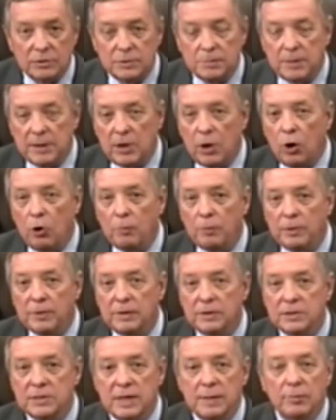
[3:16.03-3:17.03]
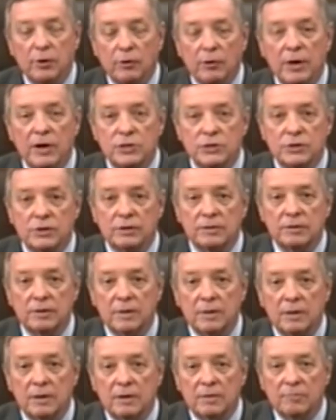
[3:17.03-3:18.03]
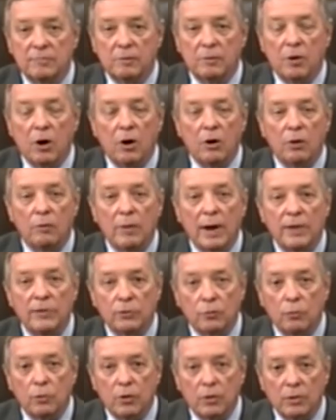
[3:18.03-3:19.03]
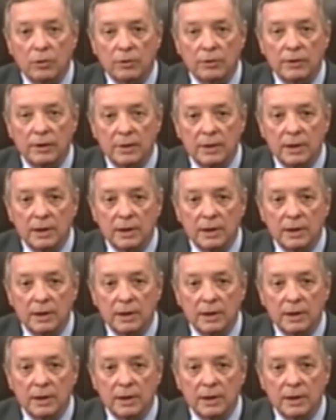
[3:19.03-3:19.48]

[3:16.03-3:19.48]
to be open to immigration from all around the world.